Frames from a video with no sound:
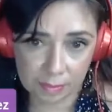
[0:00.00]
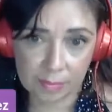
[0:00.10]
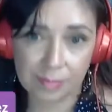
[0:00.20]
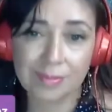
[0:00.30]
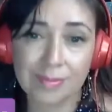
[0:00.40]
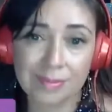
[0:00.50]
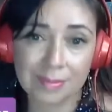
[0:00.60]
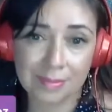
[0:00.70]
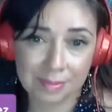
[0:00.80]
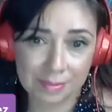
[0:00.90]

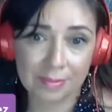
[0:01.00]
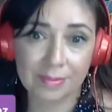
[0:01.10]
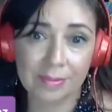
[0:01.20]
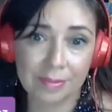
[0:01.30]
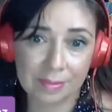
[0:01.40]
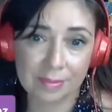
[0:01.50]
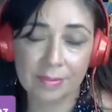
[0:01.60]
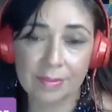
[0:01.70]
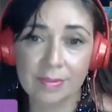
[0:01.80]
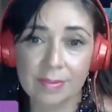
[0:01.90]

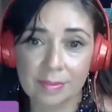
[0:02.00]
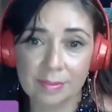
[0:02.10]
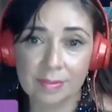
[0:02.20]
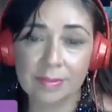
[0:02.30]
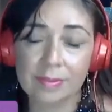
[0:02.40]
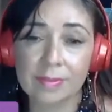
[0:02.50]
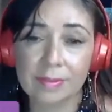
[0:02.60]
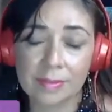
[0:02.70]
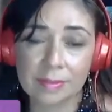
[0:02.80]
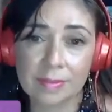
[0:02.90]

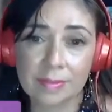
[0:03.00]
(silent)